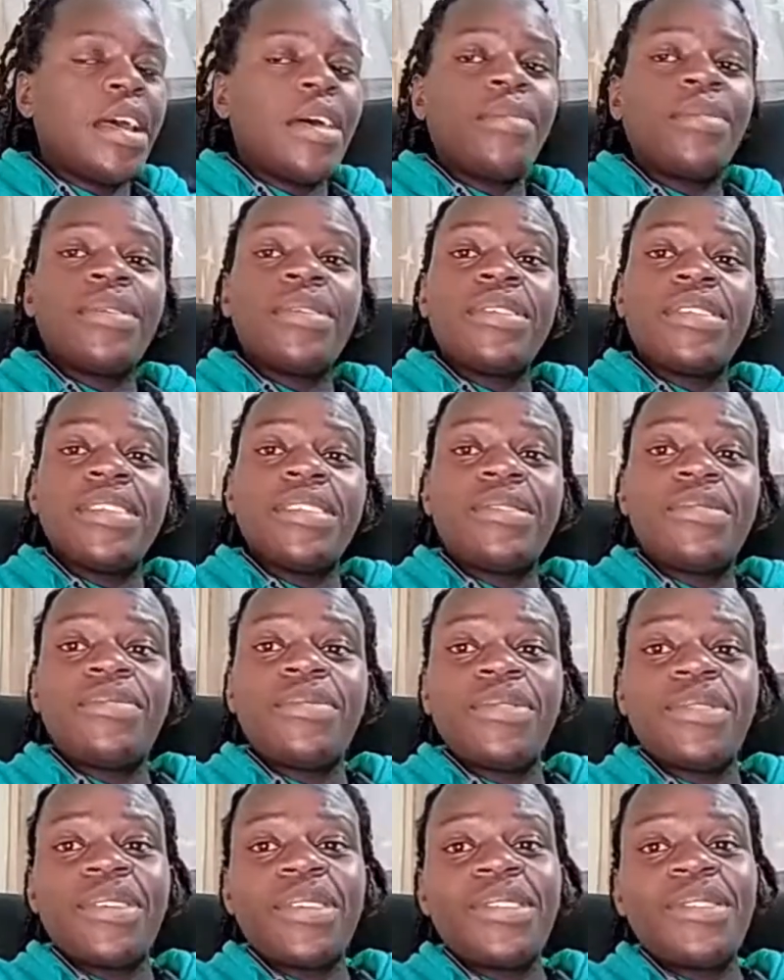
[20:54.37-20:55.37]
but
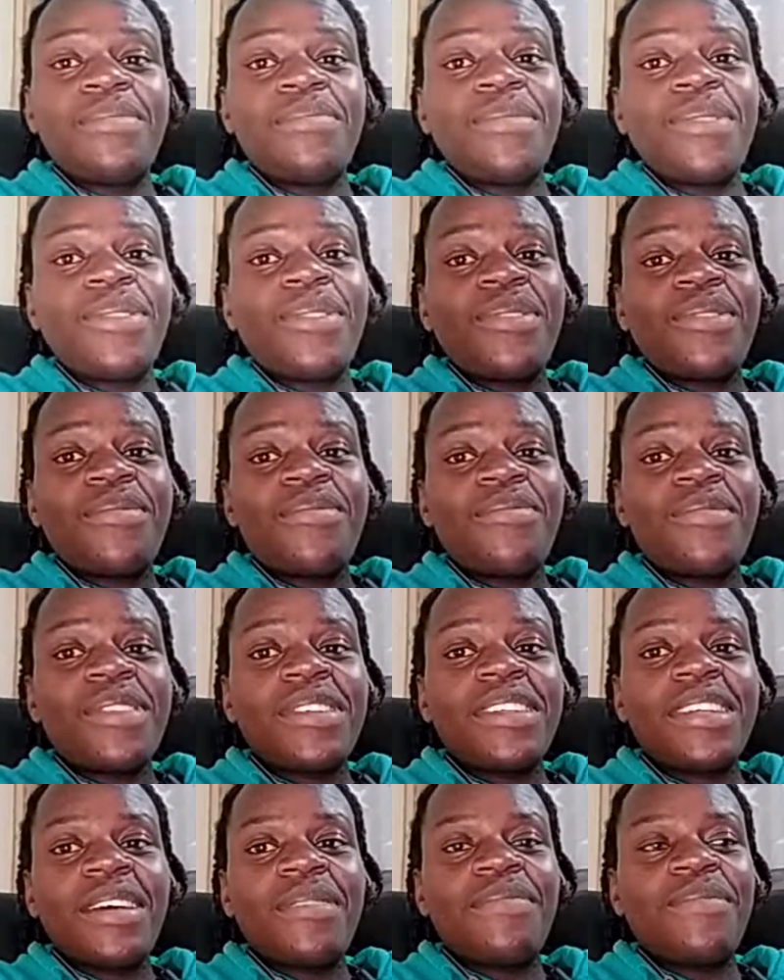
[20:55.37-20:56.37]
it's more of
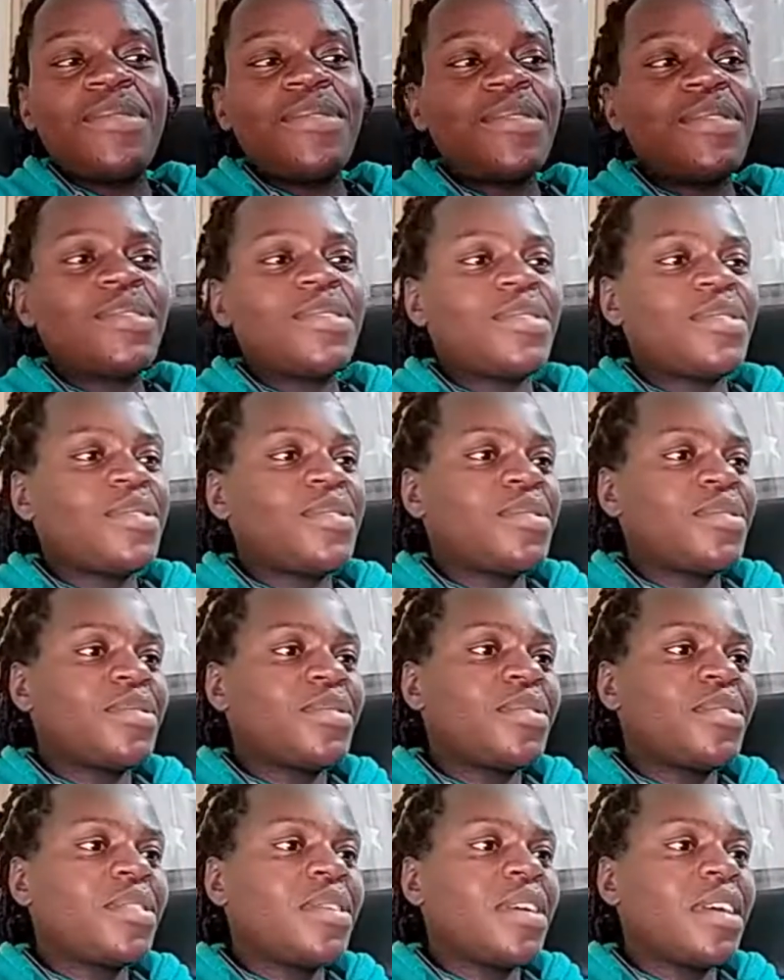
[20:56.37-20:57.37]
what I'm used
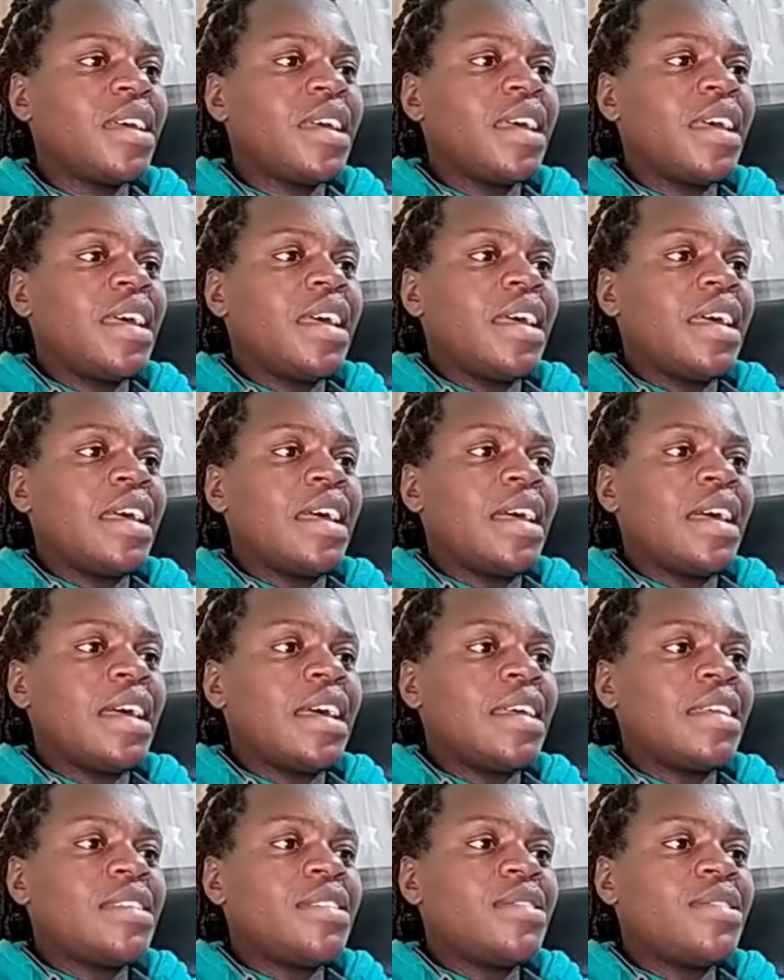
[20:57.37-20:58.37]
to.
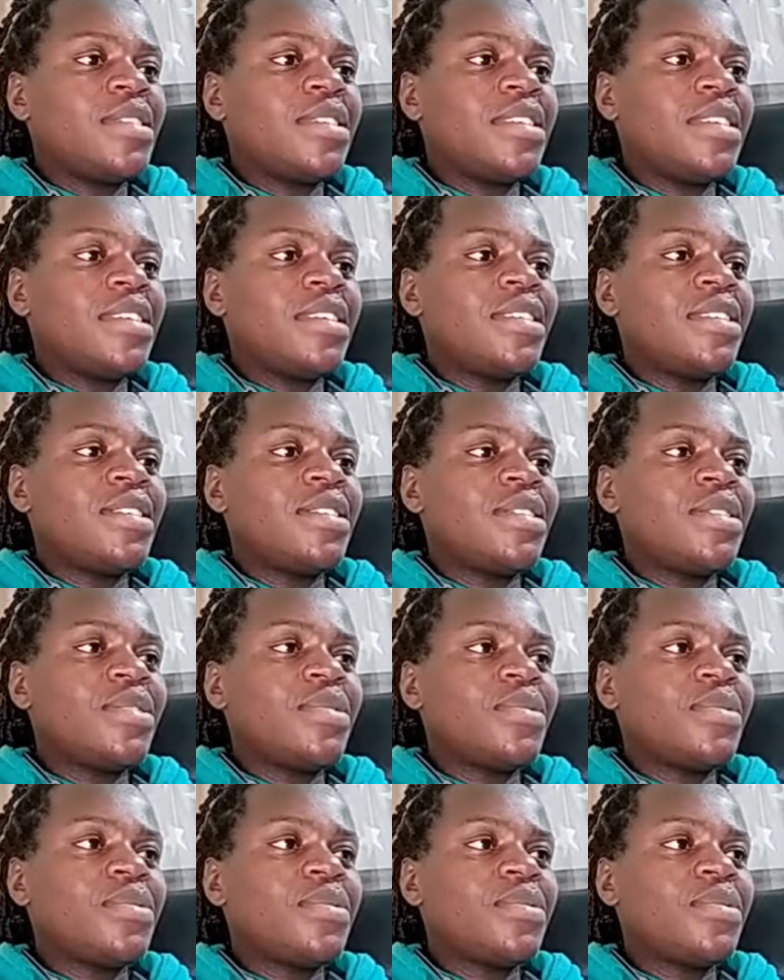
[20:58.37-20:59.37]
Reading
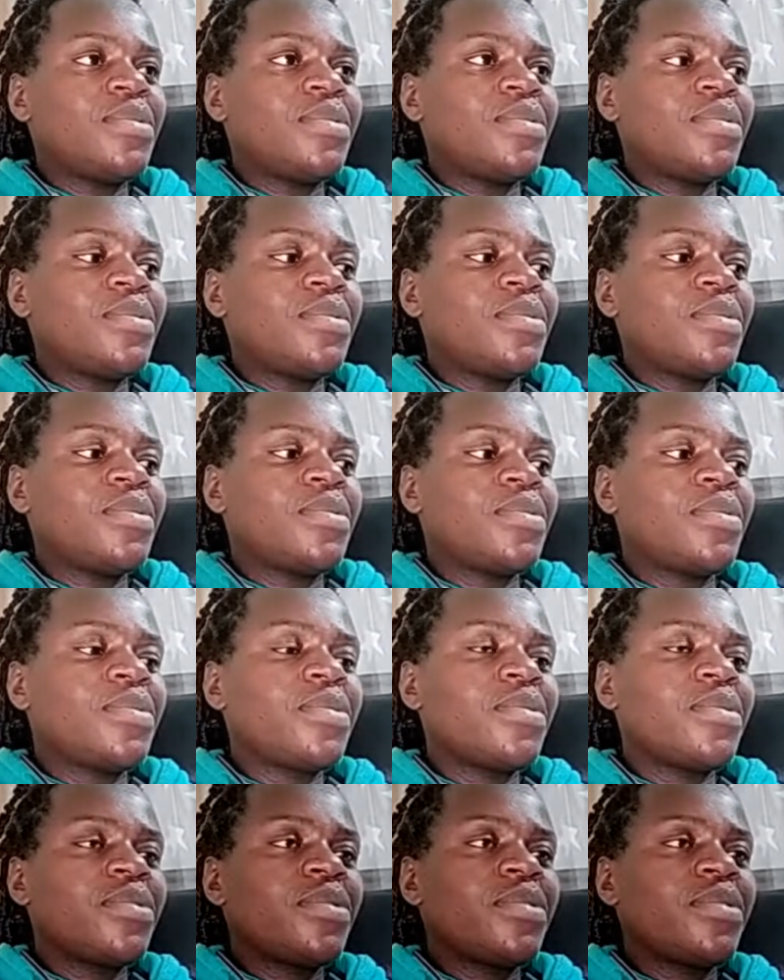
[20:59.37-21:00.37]
through,
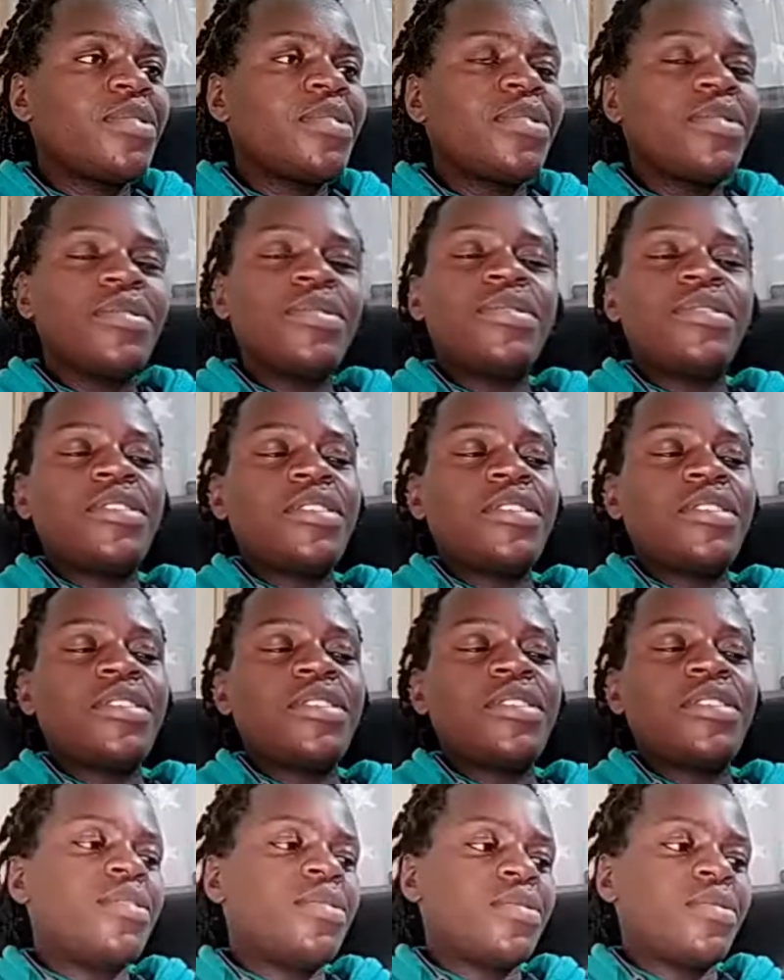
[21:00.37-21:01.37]

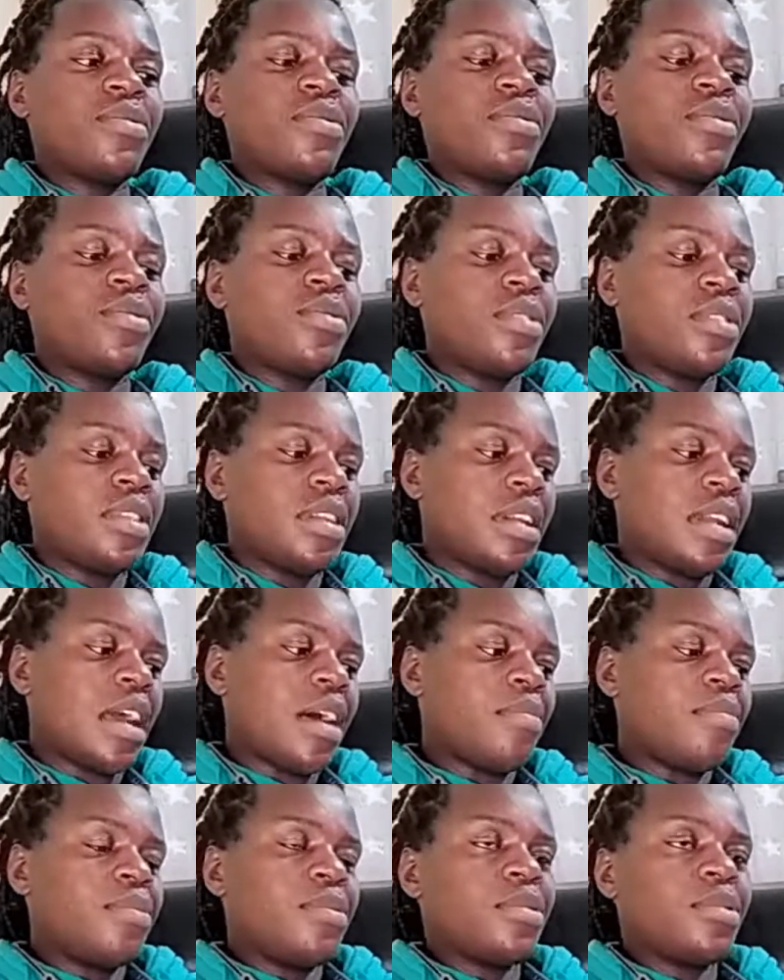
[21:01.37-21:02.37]
streaming on the
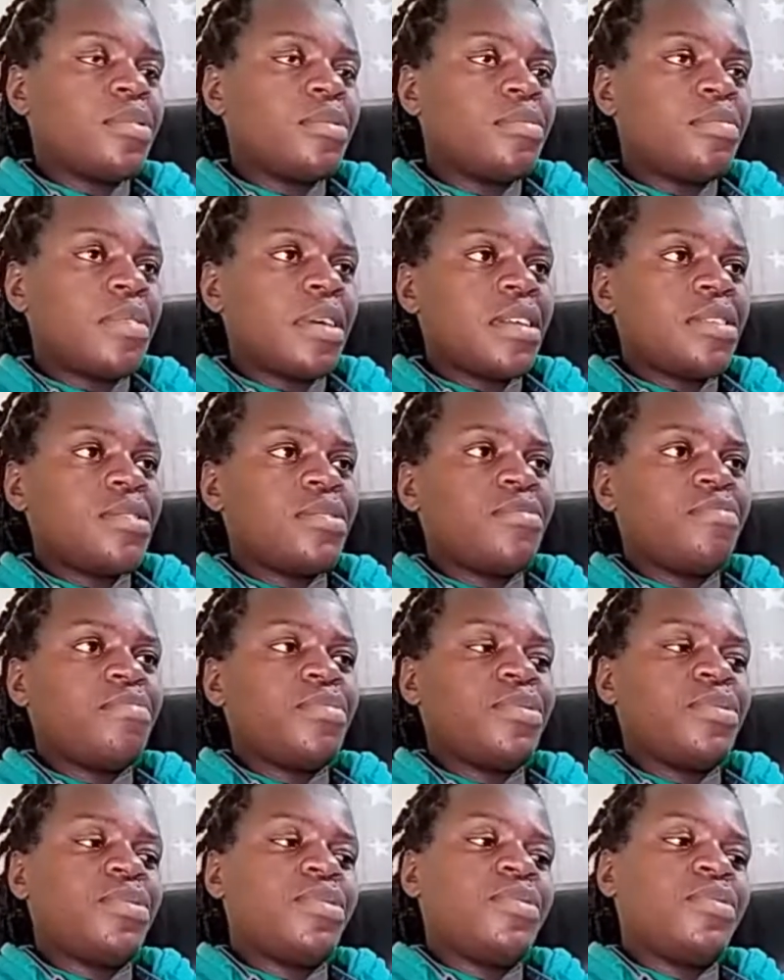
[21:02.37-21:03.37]
laptop as
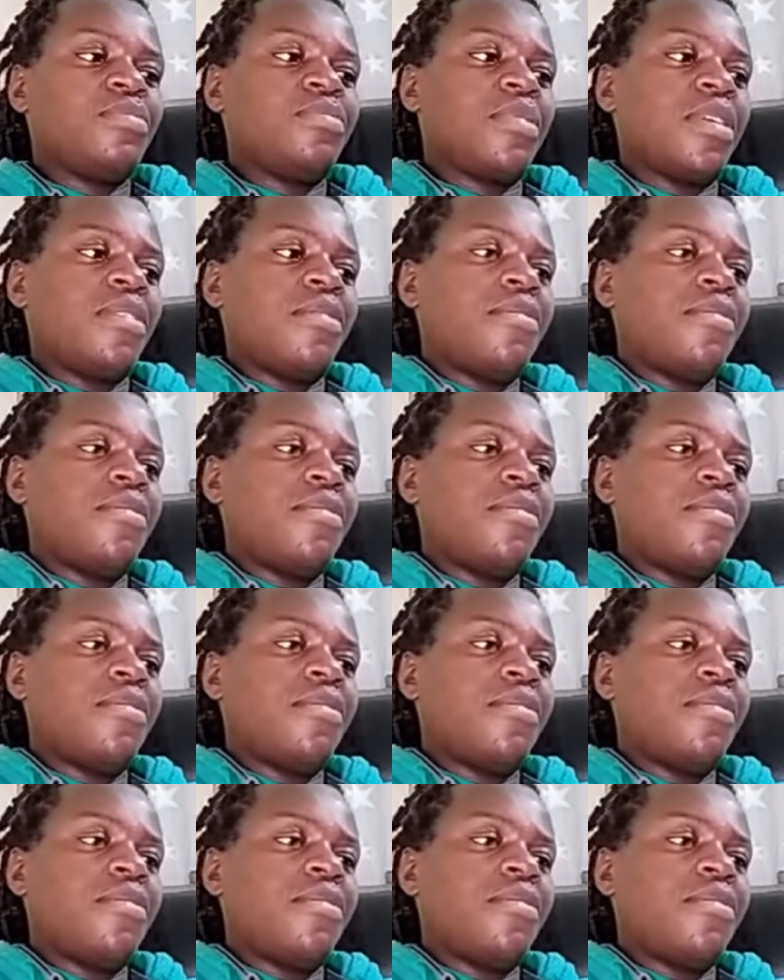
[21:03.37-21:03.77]
opposed to my